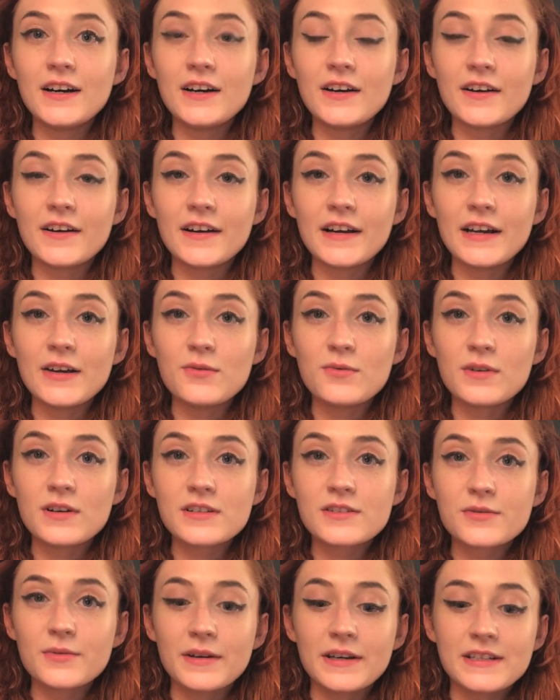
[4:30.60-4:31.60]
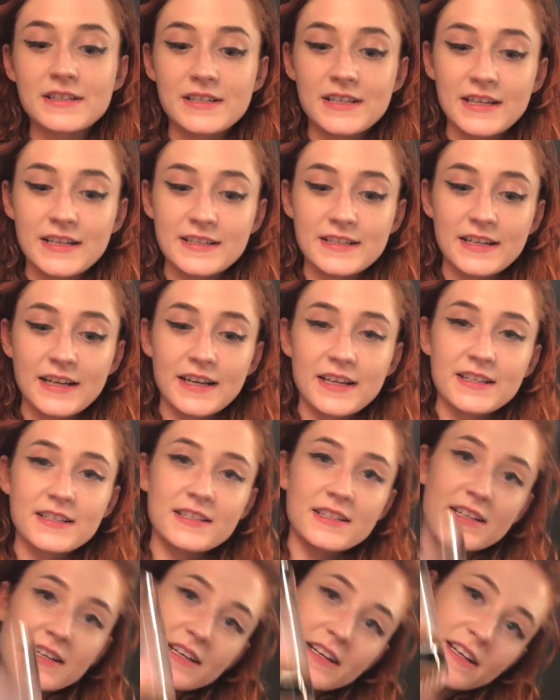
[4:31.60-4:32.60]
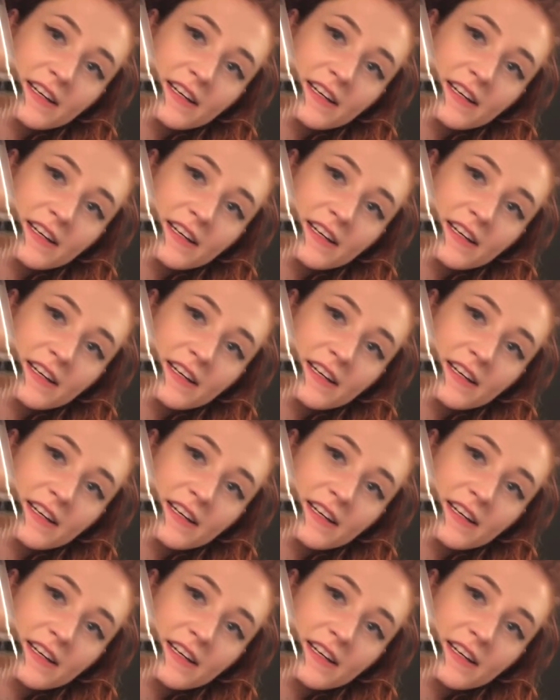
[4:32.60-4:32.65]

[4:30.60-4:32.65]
All right, world's quickest taste test.